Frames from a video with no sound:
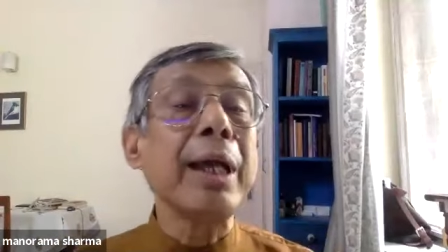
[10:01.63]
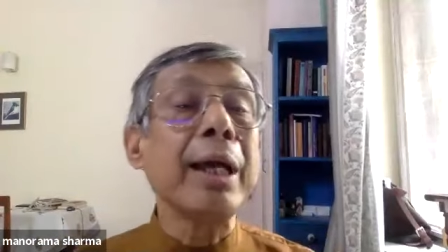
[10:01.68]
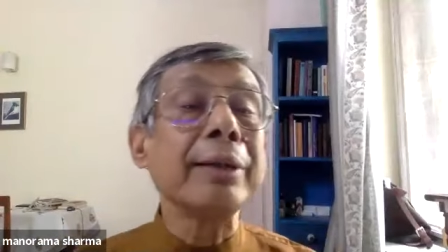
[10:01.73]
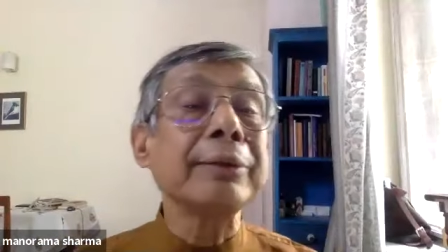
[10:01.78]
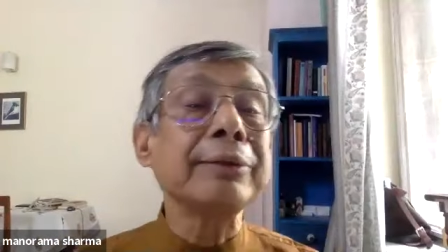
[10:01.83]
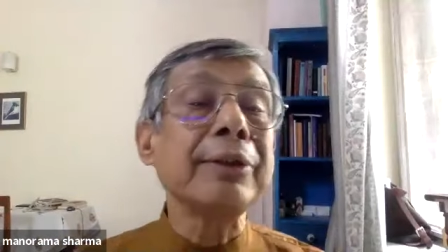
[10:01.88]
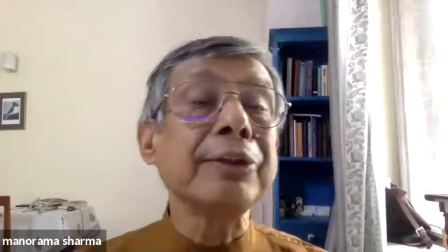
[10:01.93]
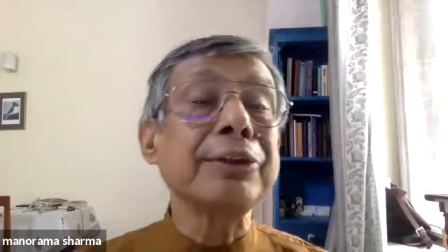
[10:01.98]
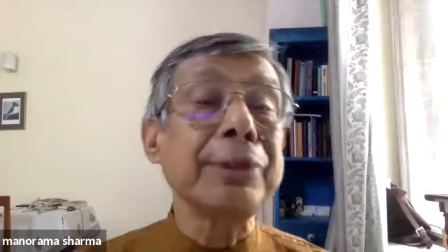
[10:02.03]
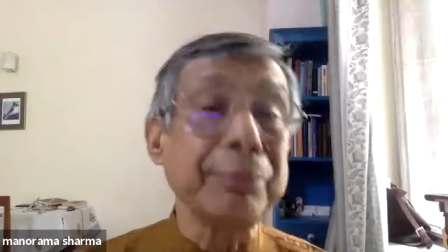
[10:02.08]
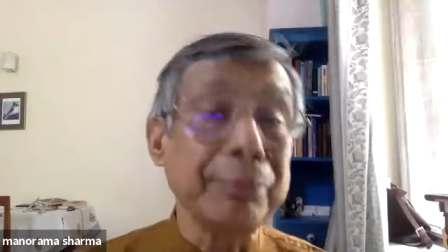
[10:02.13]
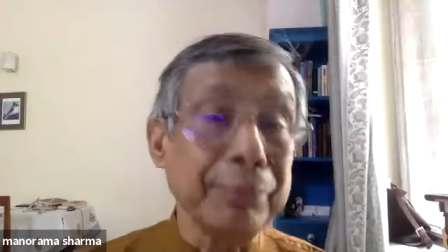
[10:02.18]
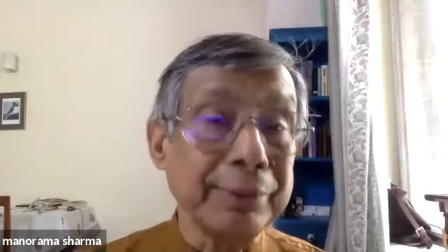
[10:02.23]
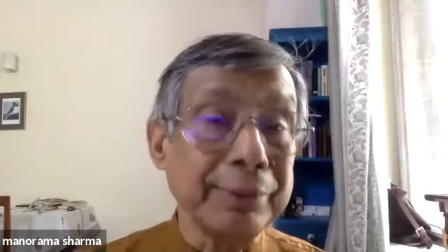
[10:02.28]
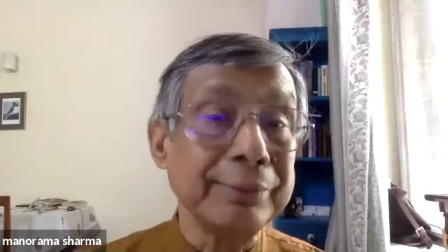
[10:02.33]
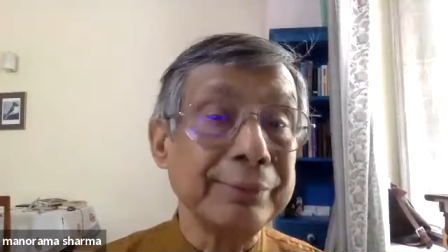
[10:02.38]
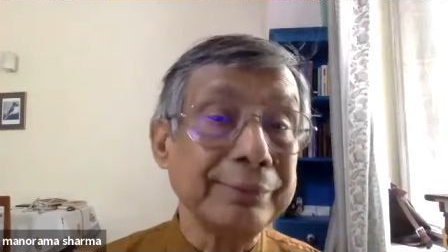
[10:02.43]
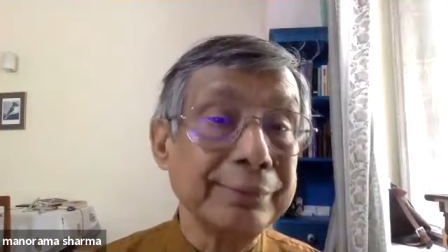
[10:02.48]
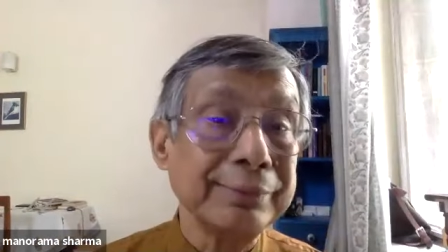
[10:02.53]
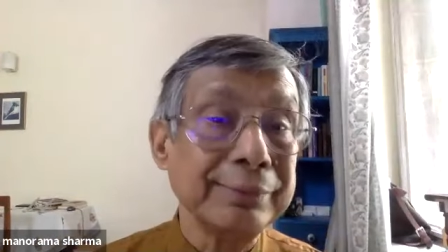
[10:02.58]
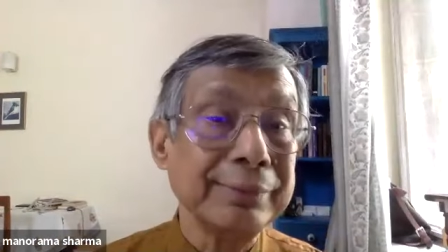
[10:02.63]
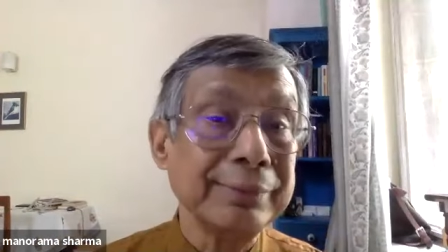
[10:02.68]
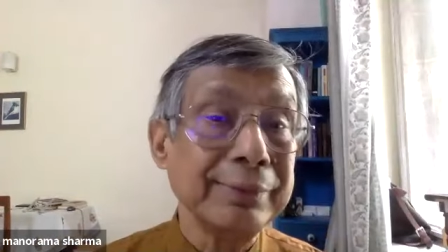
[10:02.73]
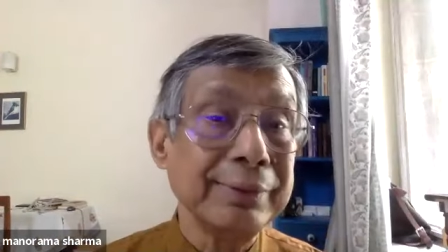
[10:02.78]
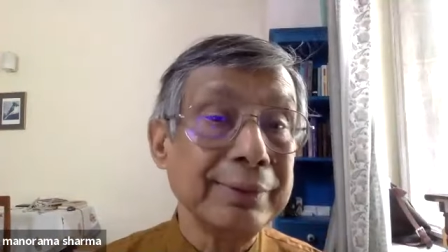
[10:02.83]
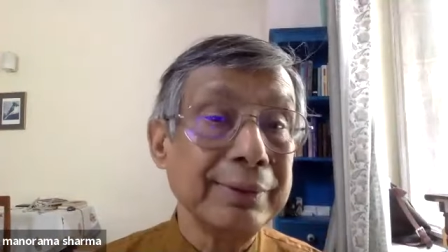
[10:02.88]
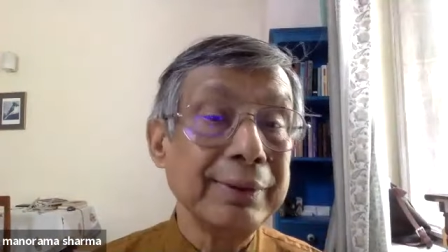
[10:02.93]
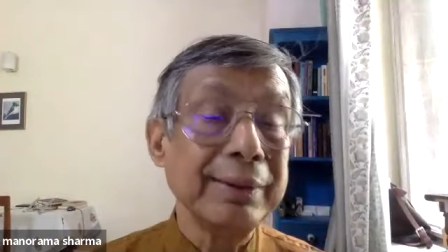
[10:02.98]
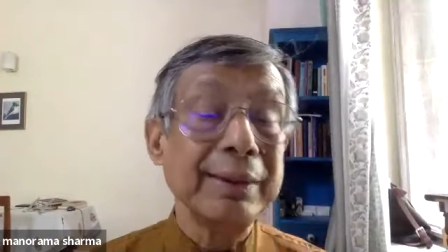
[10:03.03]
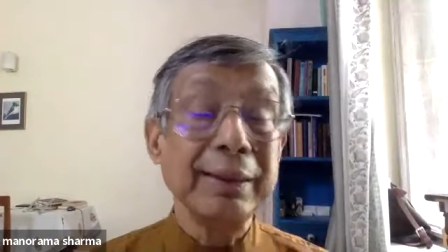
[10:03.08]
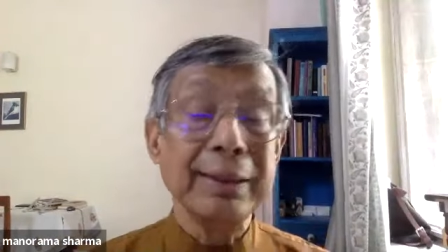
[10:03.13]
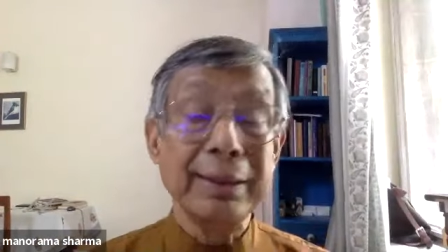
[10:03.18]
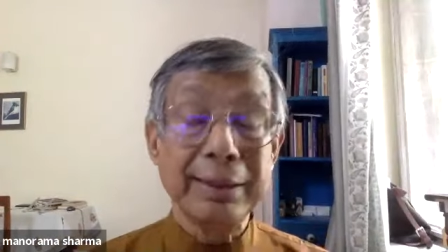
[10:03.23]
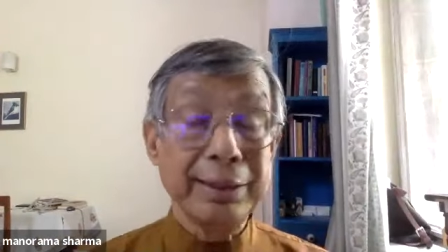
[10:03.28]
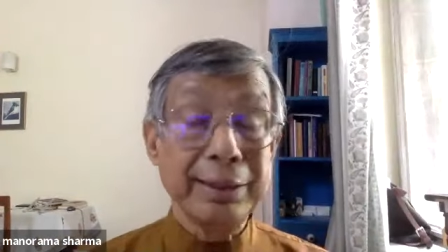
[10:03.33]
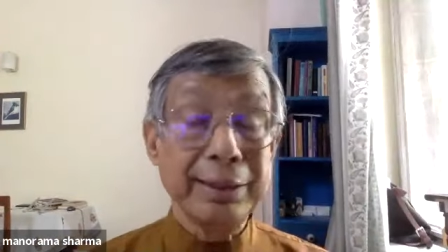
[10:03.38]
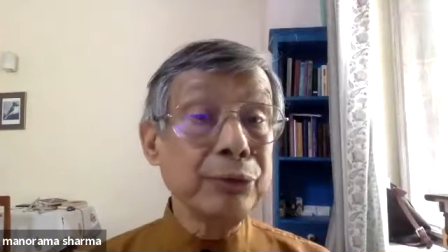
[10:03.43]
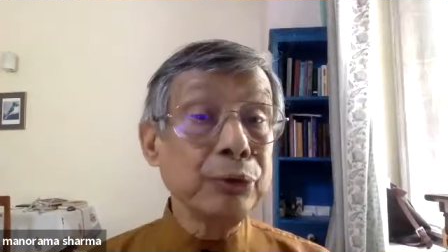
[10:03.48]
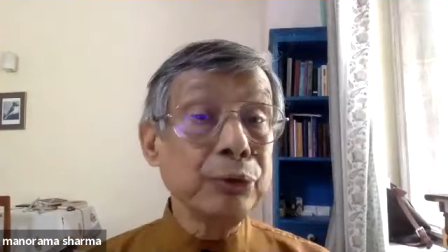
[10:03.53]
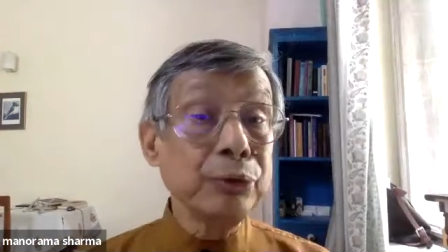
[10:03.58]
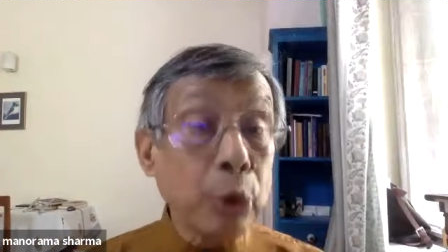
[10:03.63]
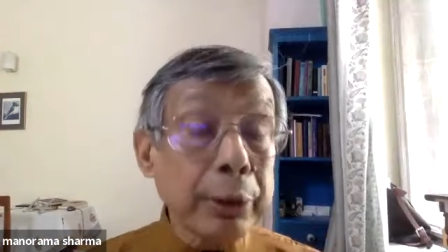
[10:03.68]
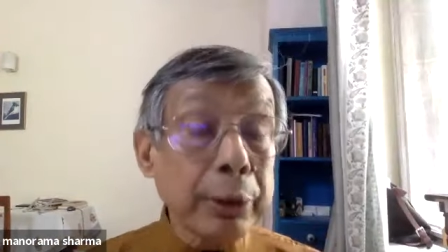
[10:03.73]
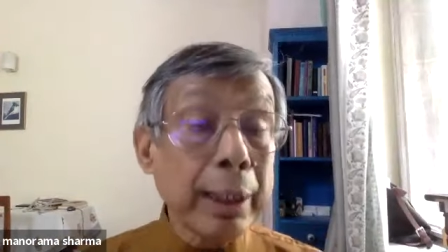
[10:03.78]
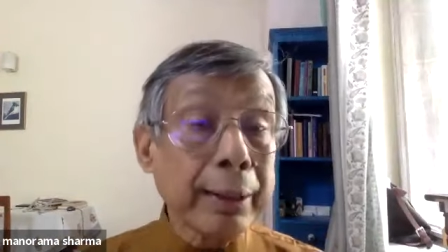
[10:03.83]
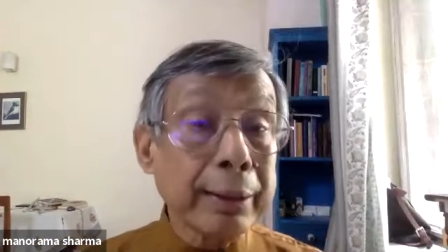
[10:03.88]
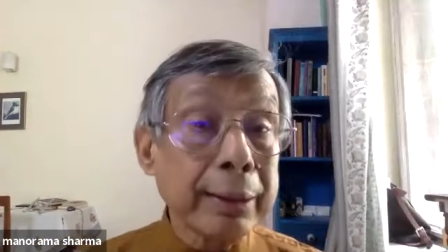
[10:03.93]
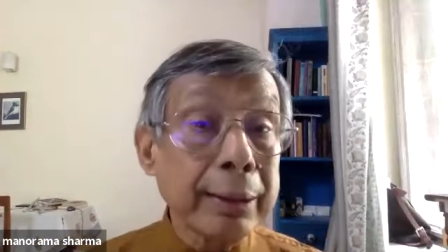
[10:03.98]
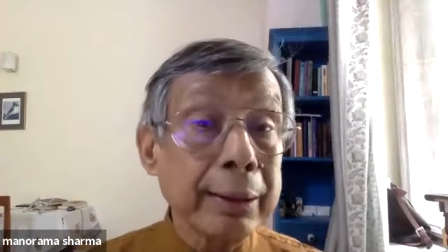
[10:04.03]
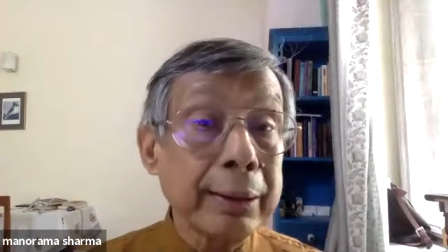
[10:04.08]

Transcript: untouchable. You know that.